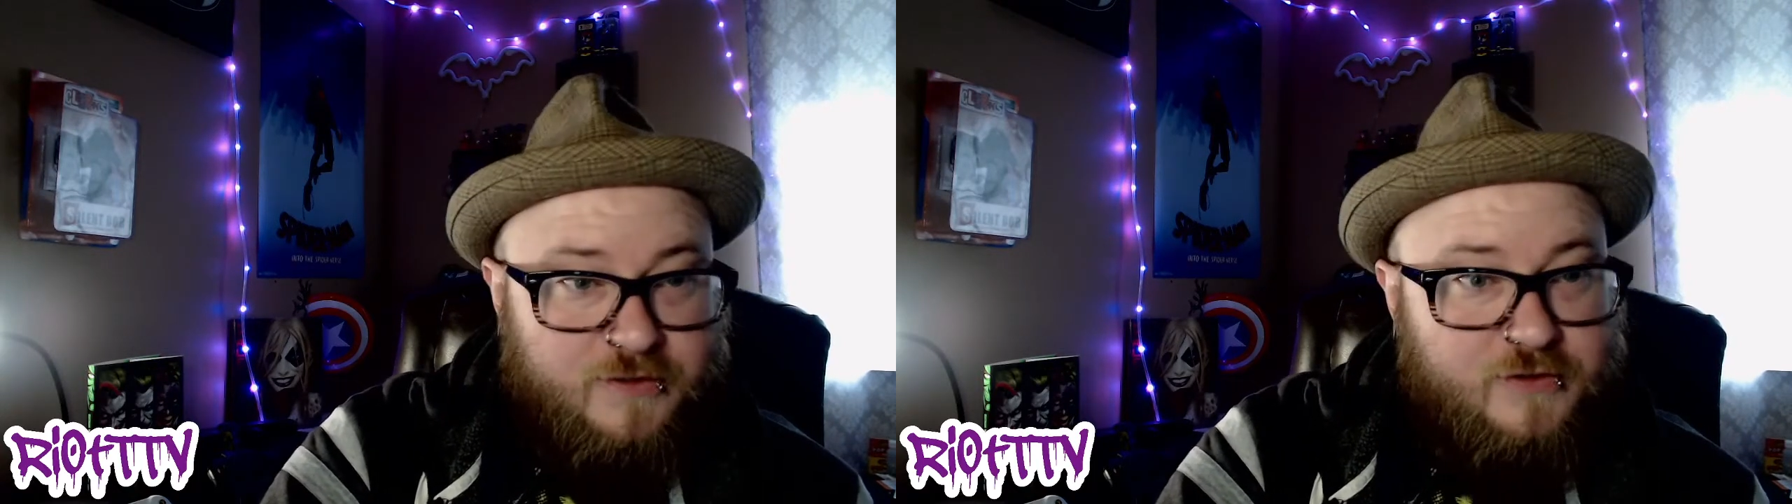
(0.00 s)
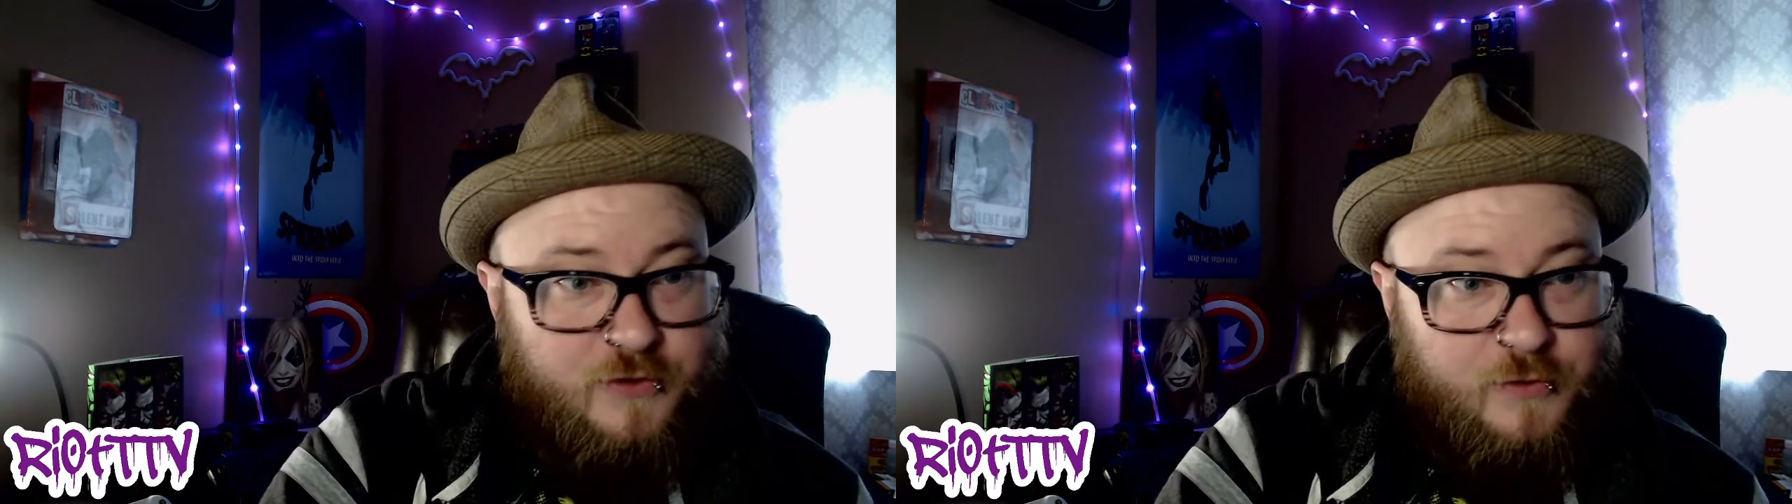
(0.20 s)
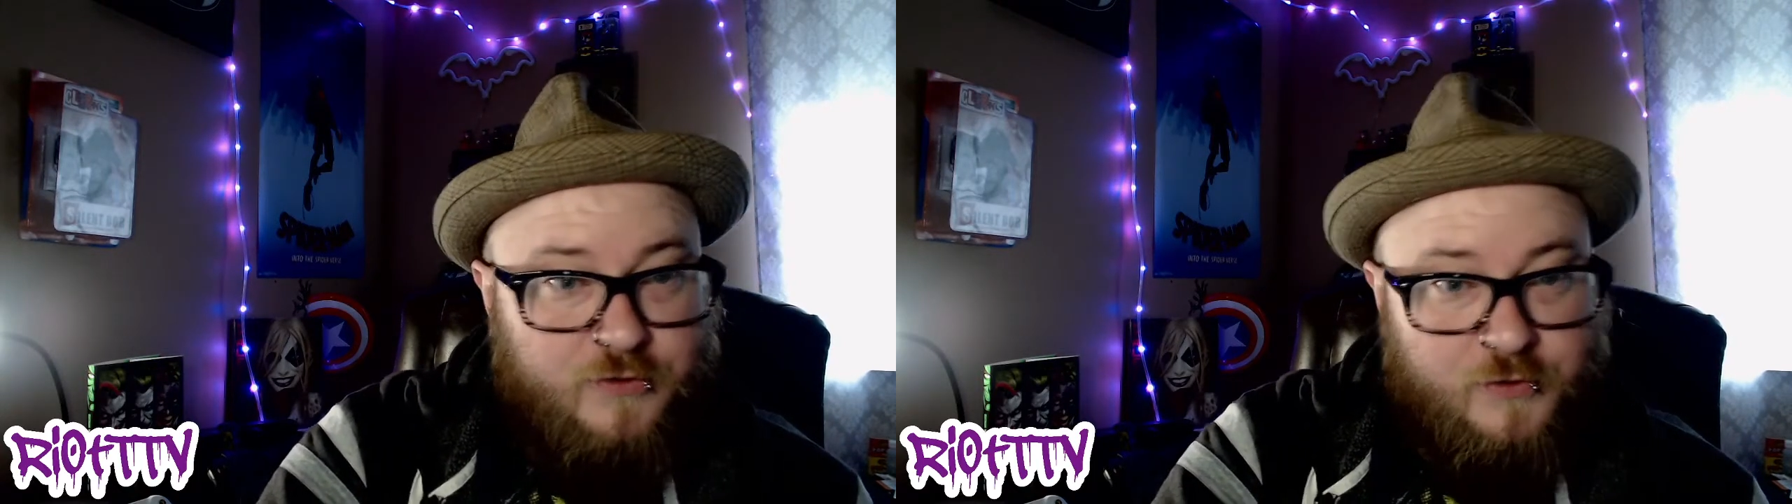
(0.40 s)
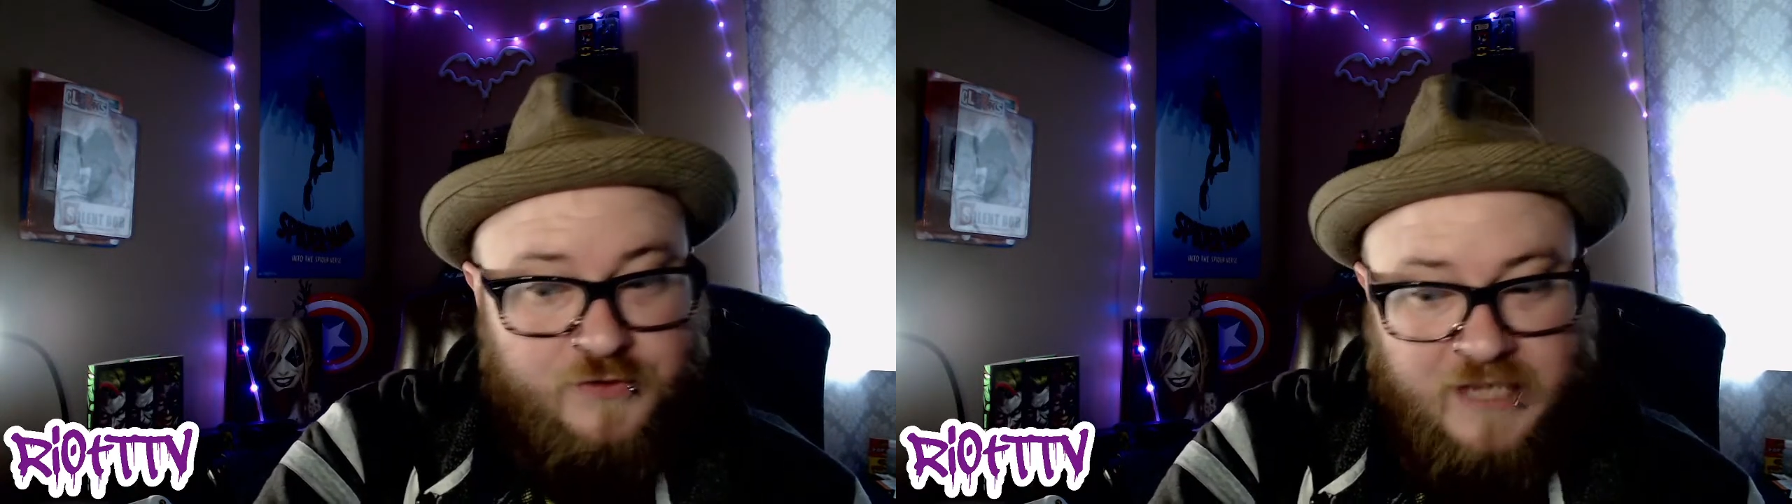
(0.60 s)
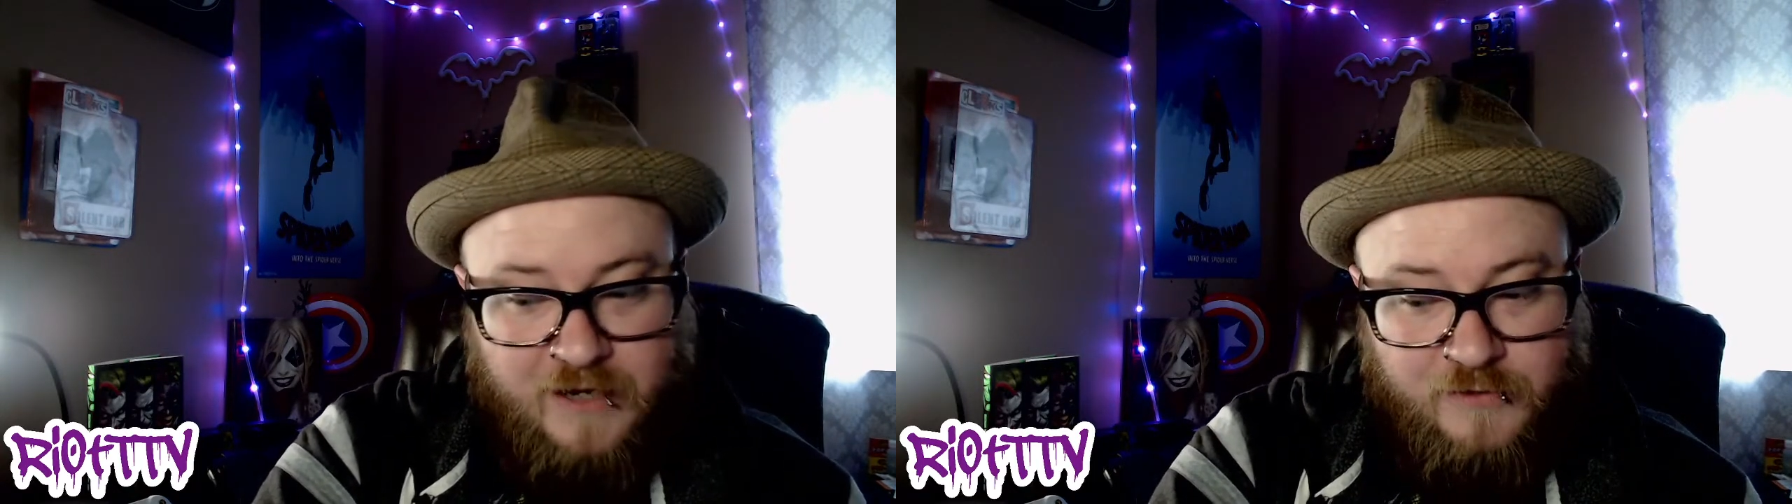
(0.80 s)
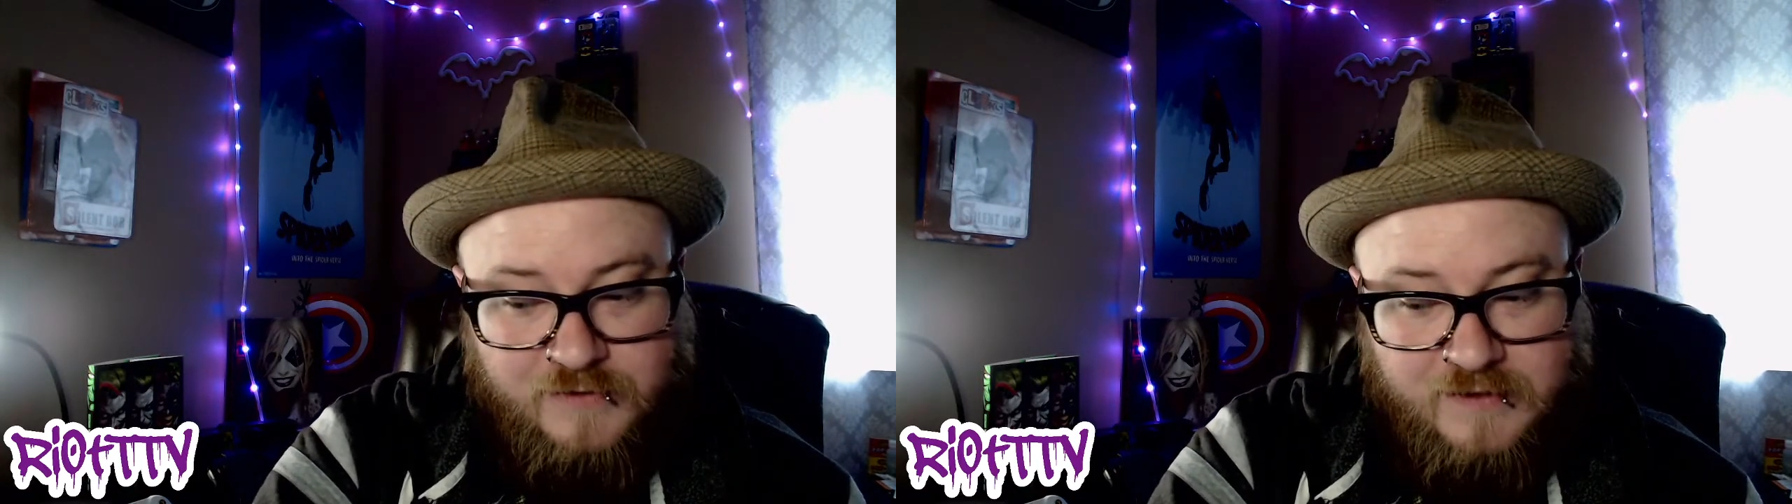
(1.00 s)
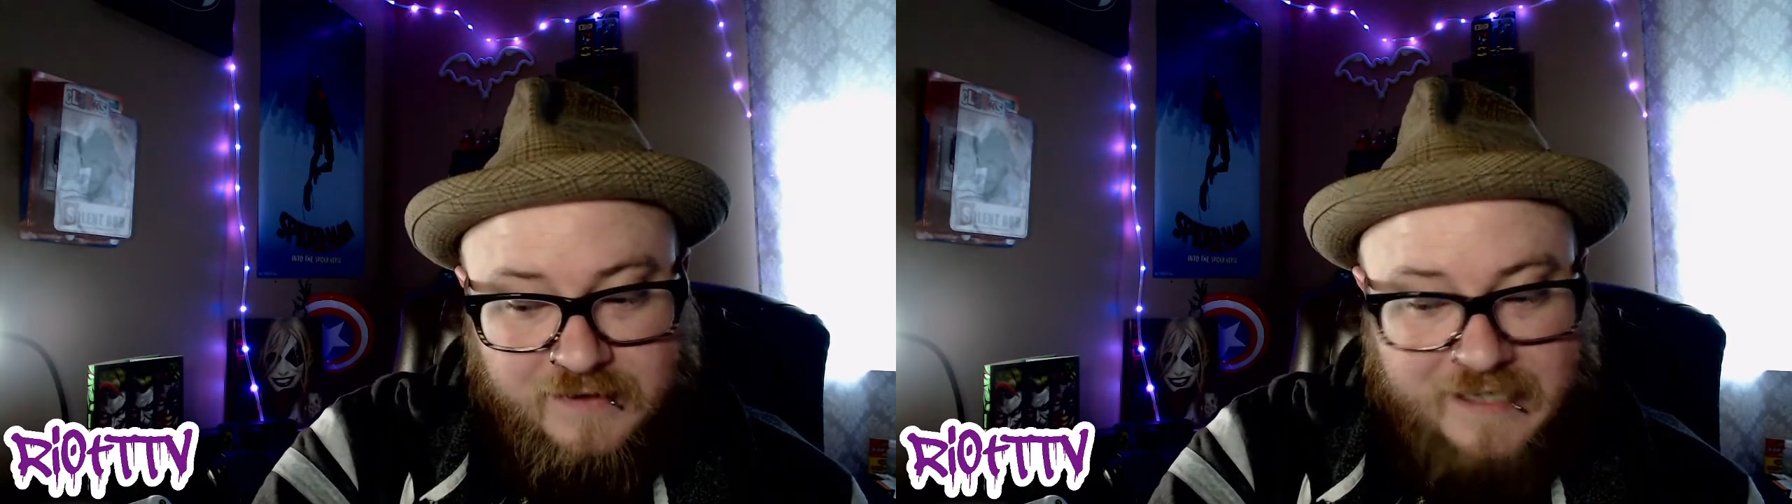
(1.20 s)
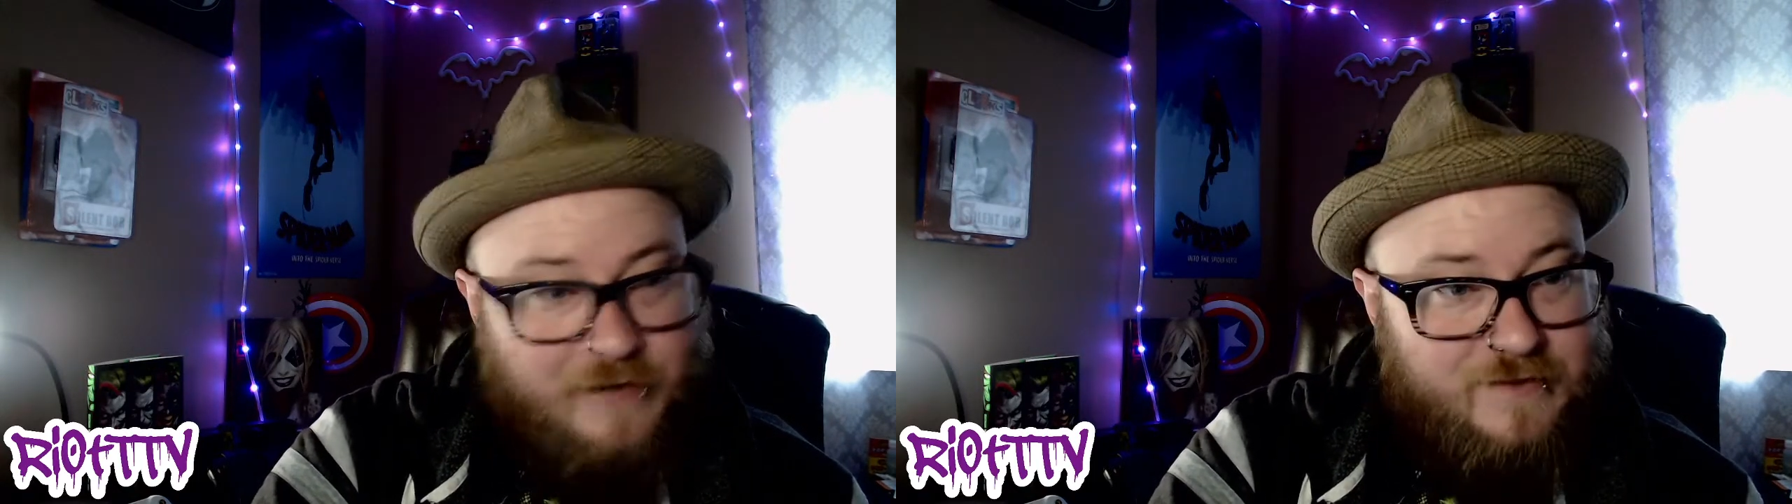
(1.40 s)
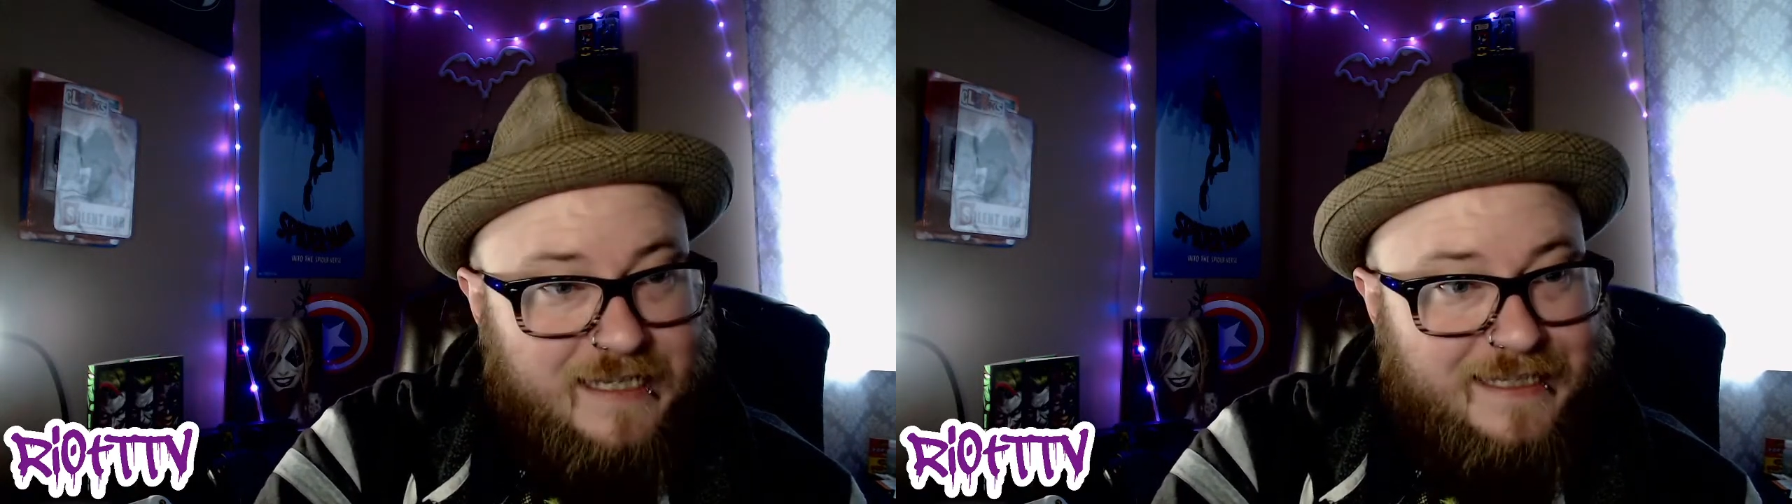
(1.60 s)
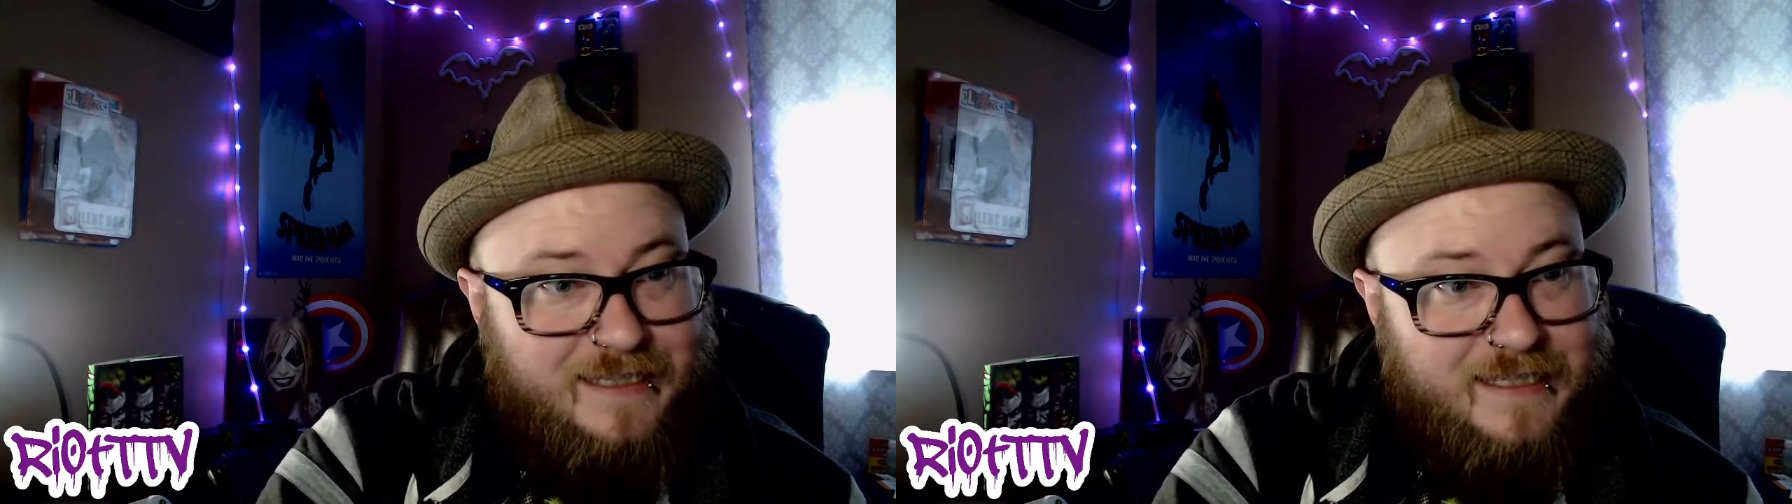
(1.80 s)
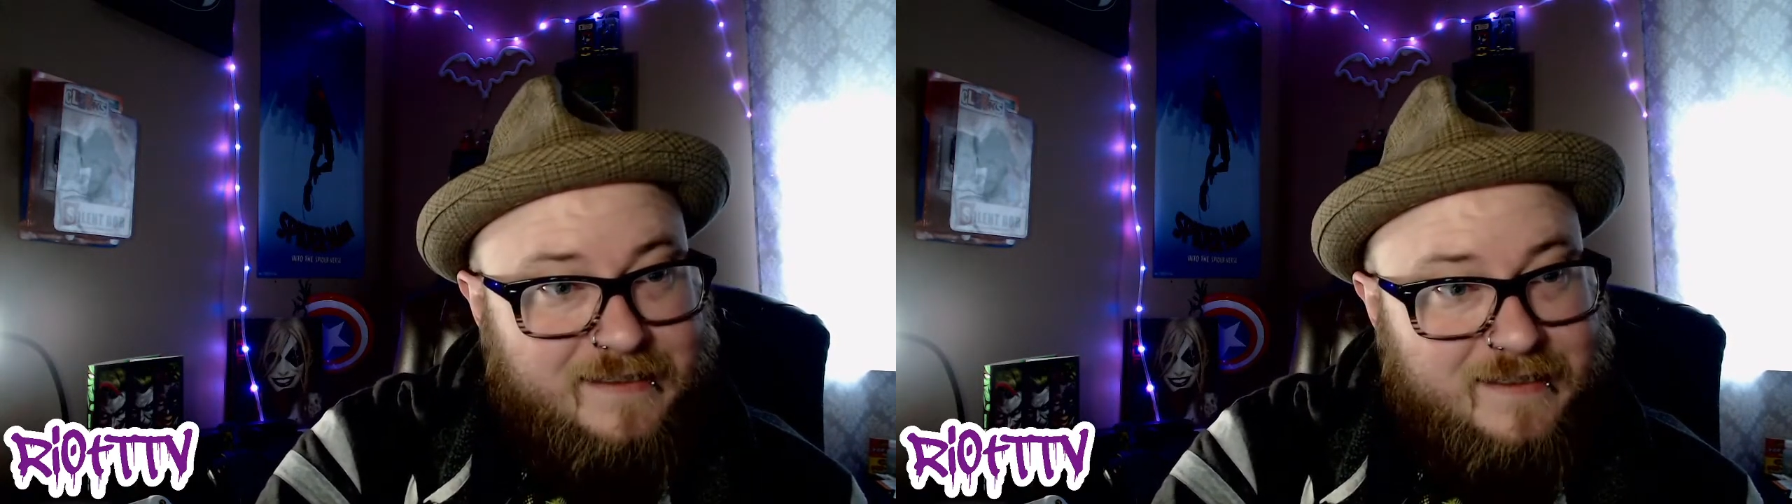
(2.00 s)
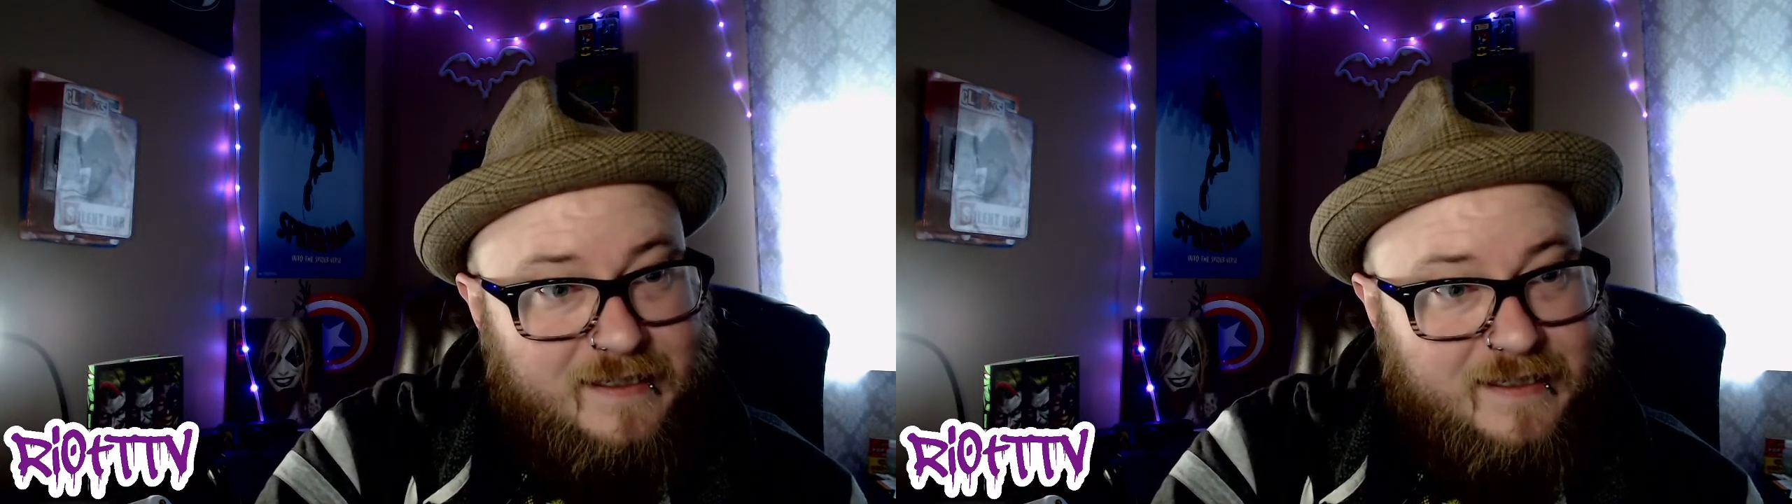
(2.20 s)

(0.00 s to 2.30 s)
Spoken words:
it to do sounds like this.